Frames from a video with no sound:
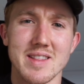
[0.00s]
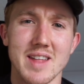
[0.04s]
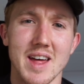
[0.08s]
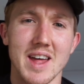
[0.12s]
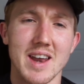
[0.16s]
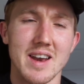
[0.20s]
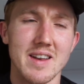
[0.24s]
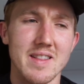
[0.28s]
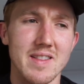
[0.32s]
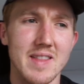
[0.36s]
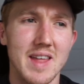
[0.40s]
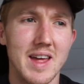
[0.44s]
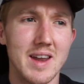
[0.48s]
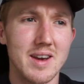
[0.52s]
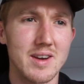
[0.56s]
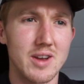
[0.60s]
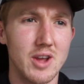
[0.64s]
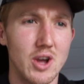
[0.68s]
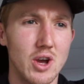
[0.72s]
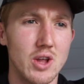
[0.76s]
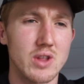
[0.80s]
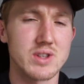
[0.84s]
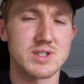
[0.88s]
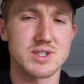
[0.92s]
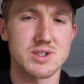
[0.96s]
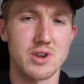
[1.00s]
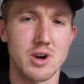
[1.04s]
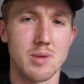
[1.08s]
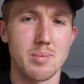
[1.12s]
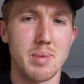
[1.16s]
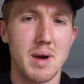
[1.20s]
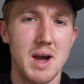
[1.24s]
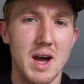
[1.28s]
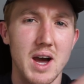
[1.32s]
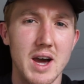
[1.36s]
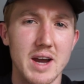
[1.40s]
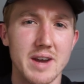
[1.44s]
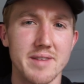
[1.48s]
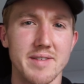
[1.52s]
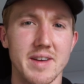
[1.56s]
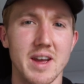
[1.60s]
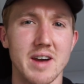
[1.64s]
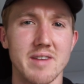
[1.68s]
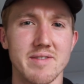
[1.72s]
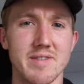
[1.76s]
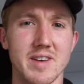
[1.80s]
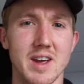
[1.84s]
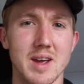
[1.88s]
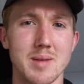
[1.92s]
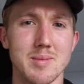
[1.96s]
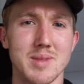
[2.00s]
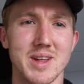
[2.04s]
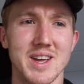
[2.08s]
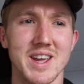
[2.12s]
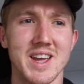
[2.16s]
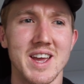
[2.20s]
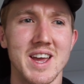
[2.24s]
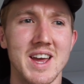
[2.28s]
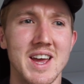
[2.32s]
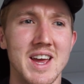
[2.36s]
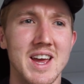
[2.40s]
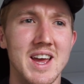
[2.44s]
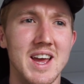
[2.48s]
that, that girl is not a part of our family,